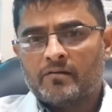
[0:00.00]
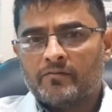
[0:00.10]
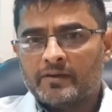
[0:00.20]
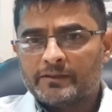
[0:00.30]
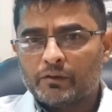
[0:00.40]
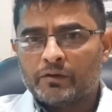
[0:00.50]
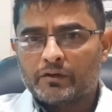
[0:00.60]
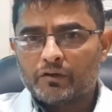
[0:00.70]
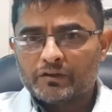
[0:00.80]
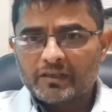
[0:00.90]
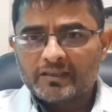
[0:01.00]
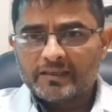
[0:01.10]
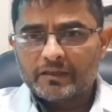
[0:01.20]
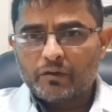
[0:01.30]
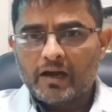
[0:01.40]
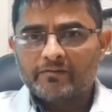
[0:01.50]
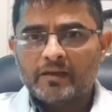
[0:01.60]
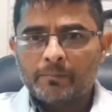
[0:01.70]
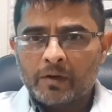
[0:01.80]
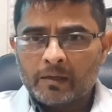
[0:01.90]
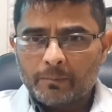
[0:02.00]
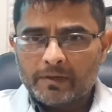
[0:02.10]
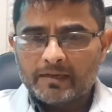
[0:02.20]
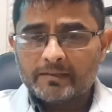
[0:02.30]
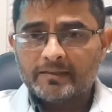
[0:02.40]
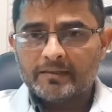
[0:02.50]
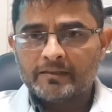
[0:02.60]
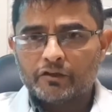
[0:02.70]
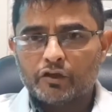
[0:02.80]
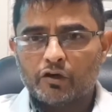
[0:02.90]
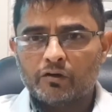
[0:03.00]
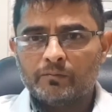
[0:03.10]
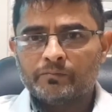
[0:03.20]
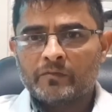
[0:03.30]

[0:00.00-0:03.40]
First, you undergo surgery to have the implant placed in your jaw,